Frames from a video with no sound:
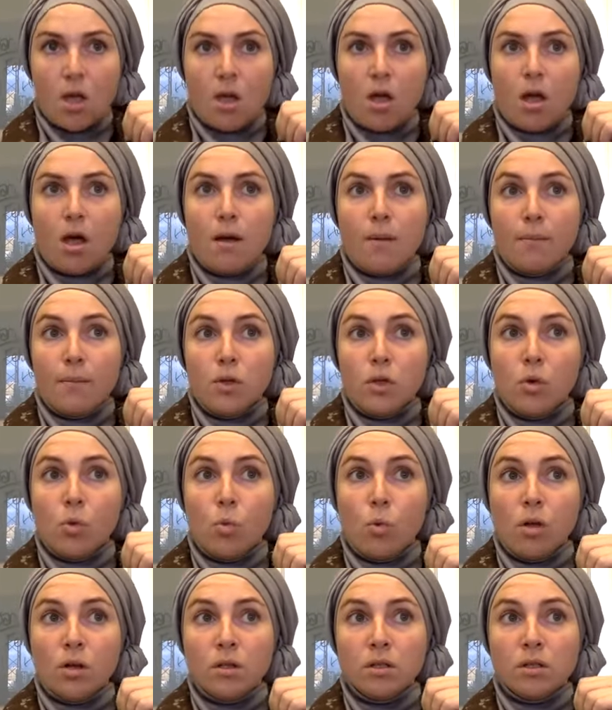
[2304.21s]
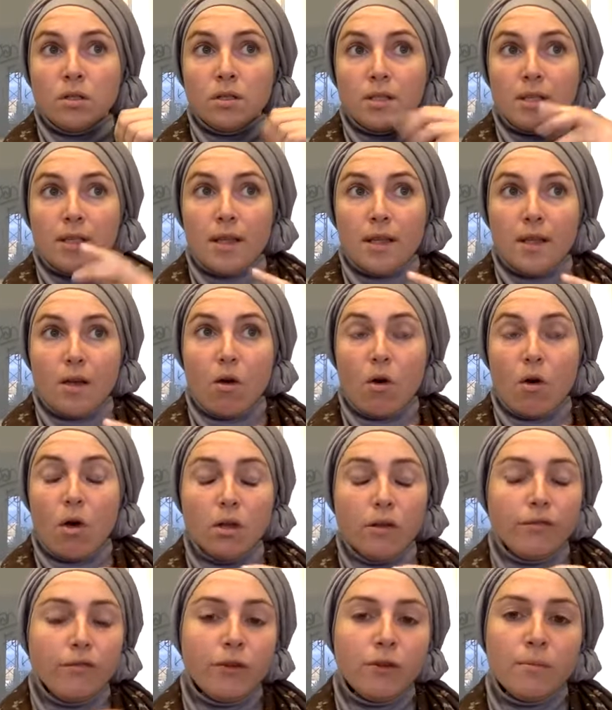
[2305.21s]
Um, you want all
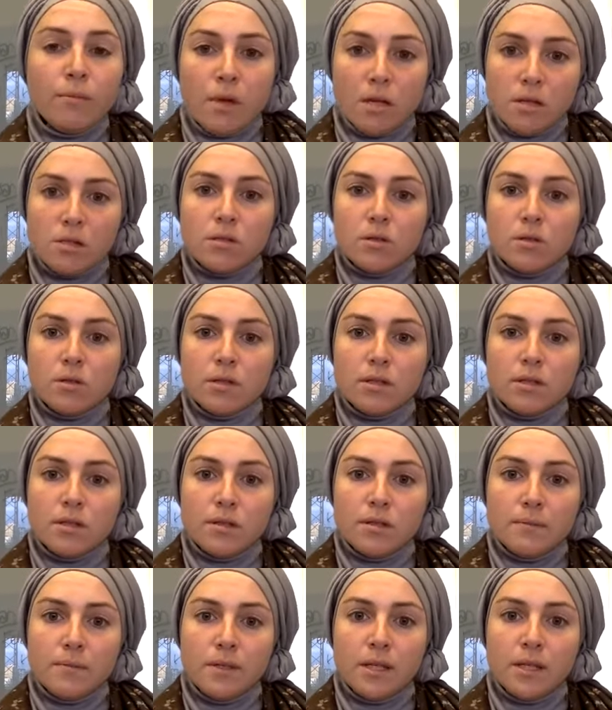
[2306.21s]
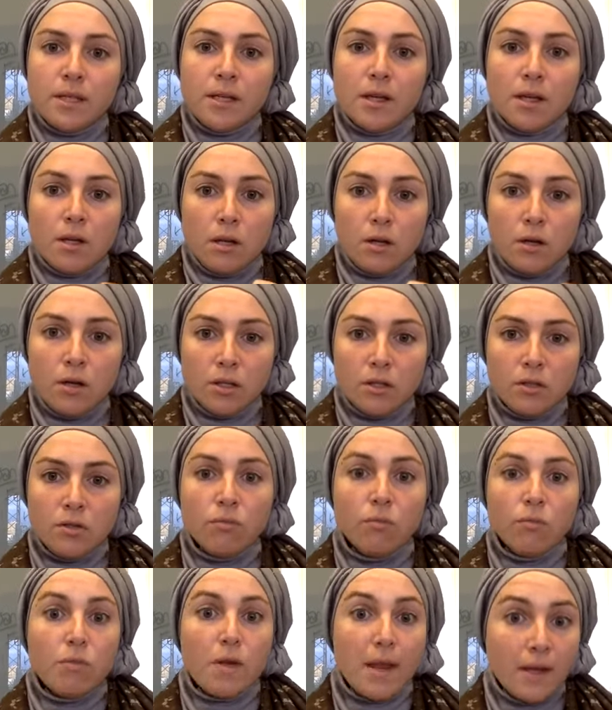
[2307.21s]
of your muscles to be alert,
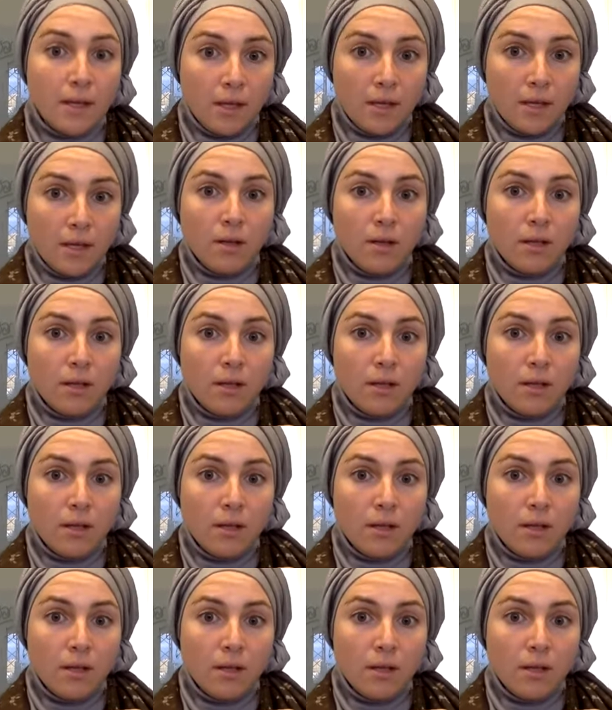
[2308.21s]
ready,